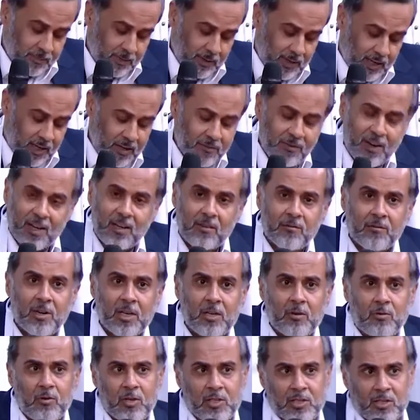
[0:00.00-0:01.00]
In fact,
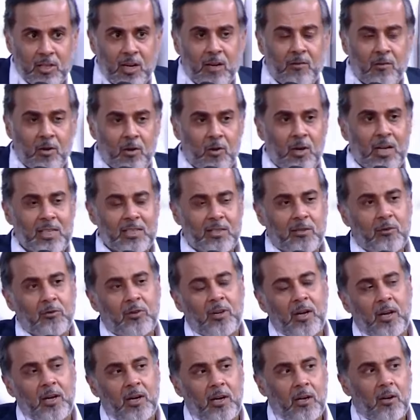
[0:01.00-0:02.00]
one question I want to ask you,
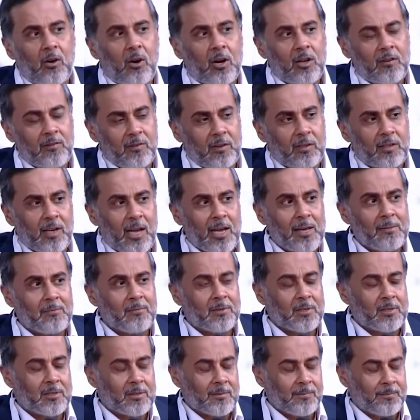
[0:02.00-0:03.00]
Kiara, a lot of
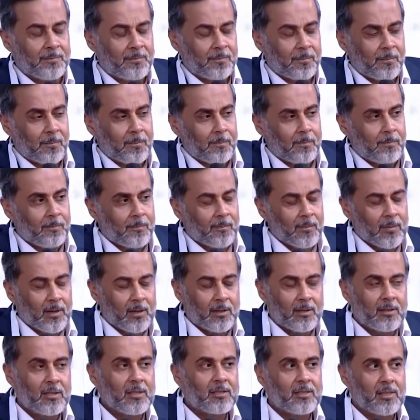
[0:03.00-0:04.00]
times
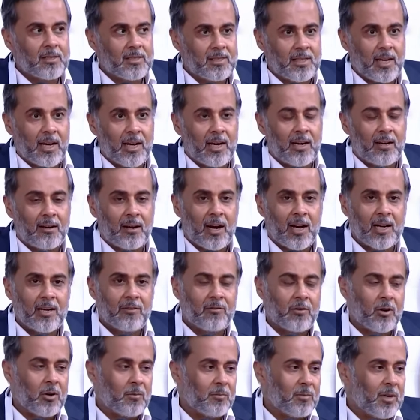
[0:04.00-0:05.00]
this is said right
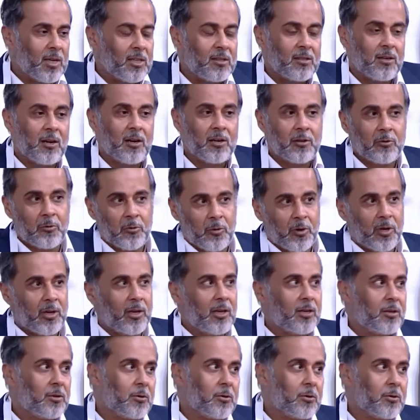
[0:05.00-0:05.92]
from Indra Nooyi